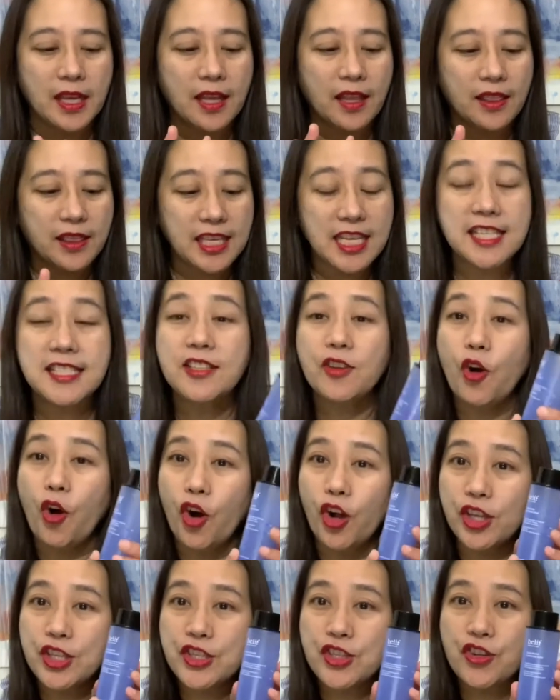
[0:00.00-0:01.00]
This
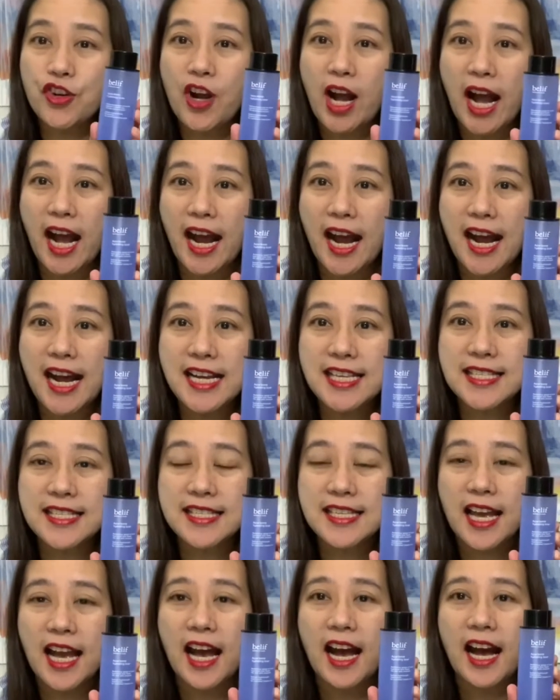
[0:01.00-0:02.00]
also has
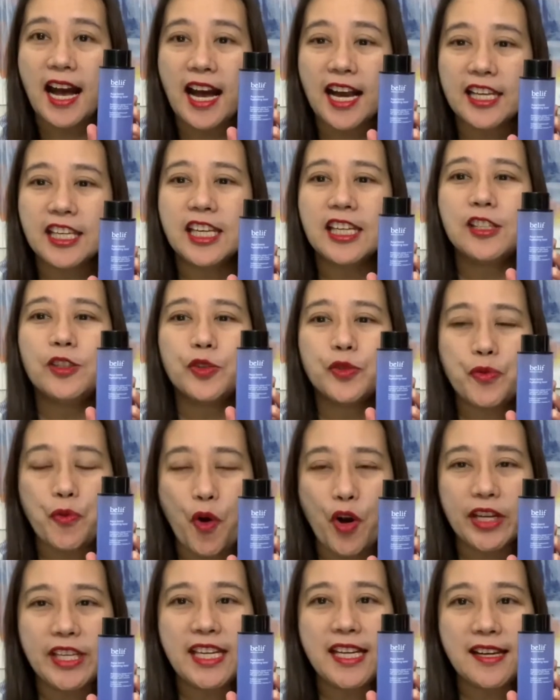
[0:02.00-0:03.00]

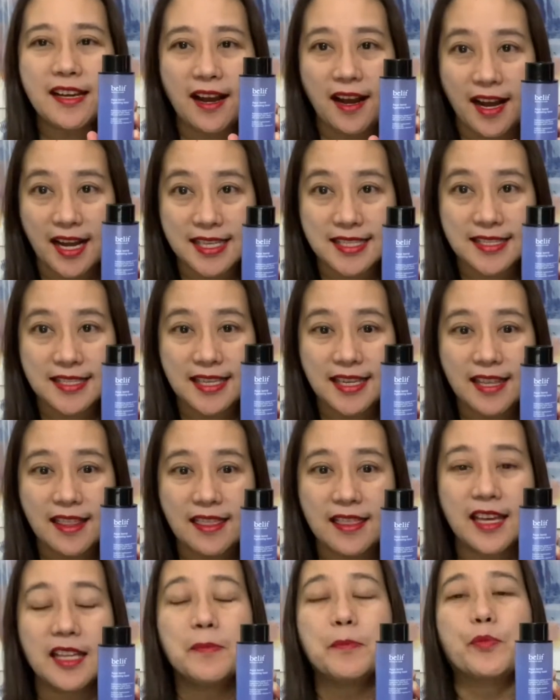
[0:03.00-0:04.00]
hyaluronic acid
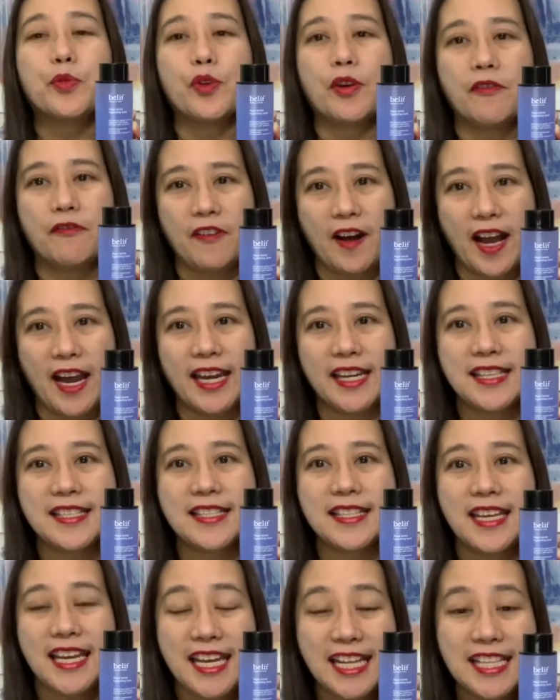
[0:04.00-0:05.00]
that provides
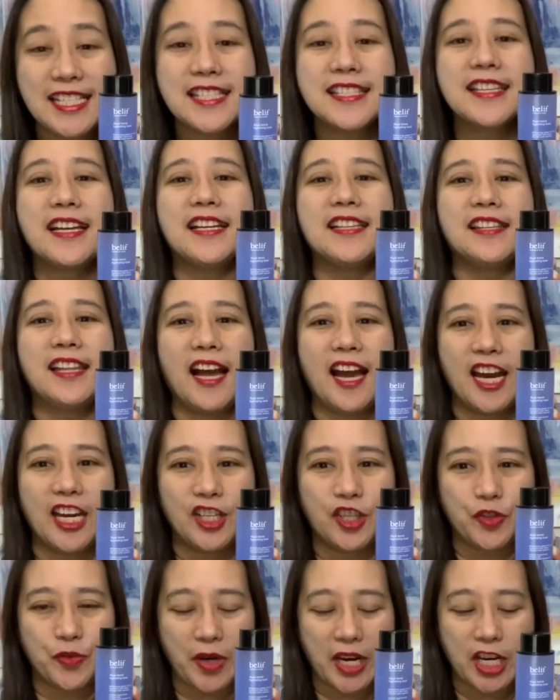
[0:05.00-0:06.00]
instant
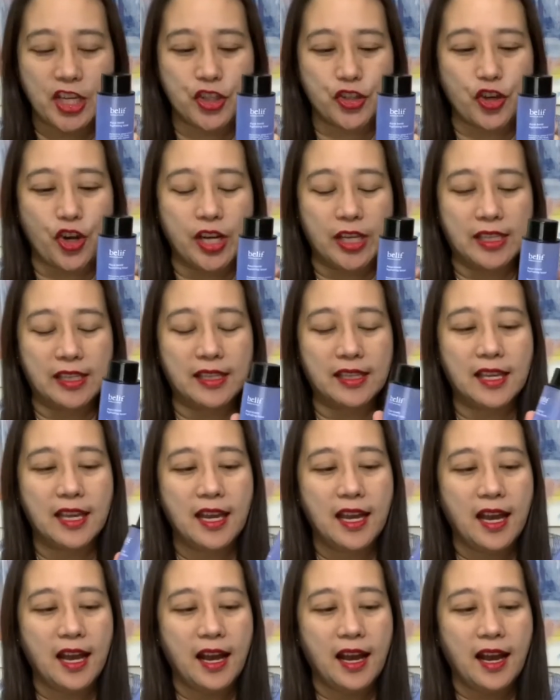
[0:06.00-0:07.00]
hydration.
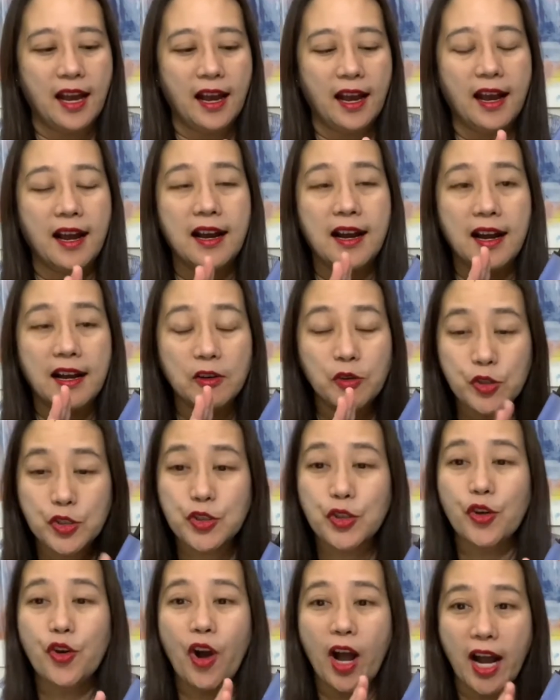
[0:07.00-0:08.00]
Ang gusto
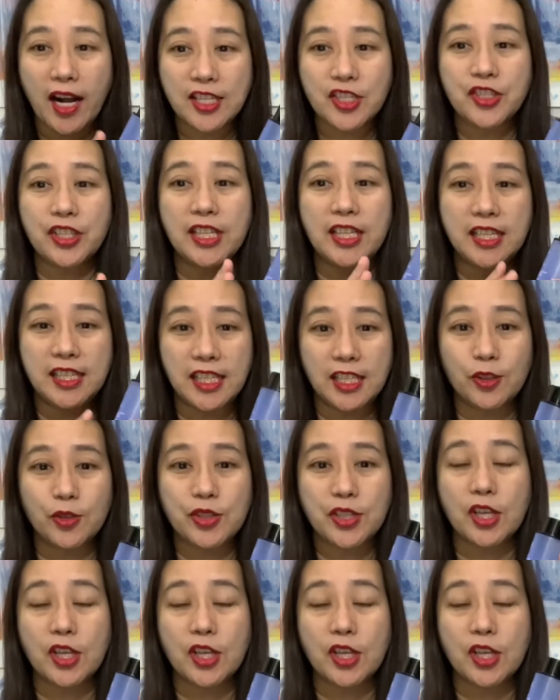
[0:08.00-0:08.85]
ko actually dito sa